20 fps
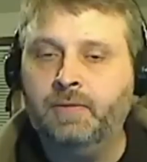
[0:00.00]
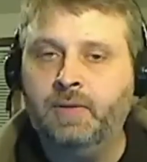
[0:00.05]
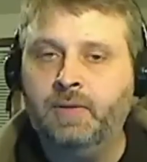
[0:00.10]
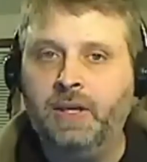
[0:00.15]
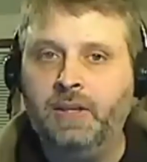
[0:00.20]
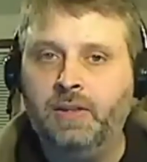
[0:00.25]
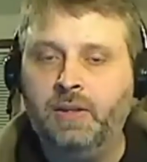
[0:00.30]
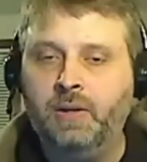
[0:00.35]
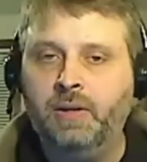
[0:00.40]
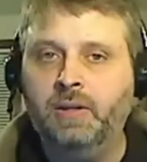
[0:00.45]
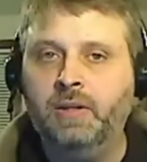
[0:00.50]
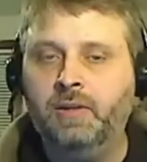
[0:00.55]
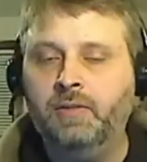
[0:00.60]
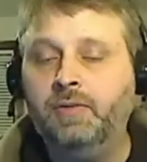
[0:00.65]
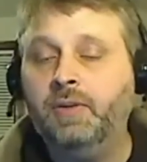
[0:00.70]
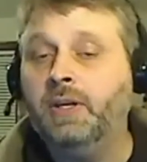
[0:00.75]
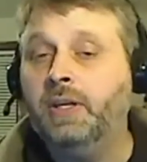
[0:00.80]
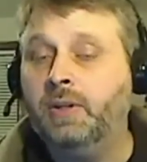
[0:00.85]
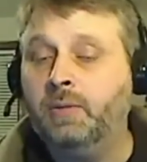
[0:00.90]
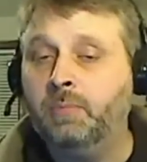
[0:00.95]
If you get oh. the
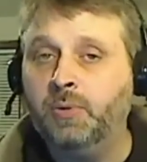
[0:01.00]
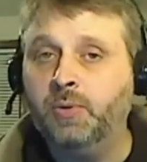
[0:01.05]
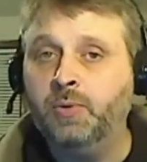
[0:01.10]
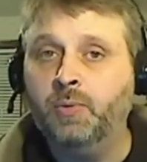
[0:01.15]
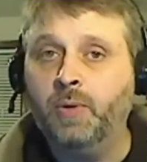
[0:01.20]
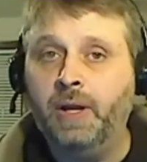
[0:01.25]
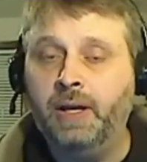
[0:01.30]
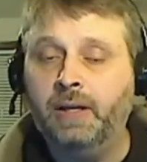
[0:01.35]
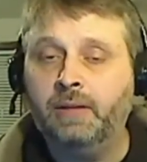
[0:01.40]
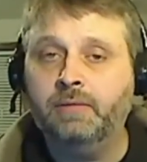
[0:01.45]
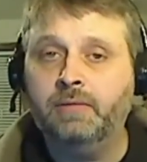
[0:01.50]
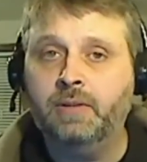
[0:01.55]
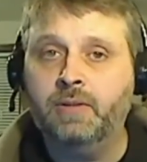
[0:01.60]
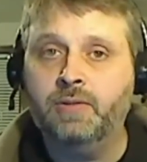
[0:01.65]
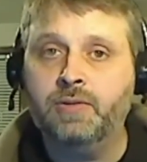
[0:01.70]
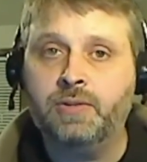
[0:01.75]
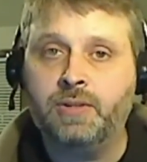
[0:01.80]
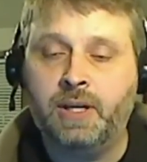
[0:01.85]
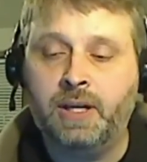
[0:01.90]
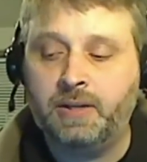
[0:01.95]
if you get the Blu-ray,
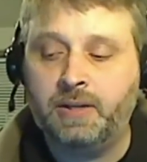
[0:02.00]
there's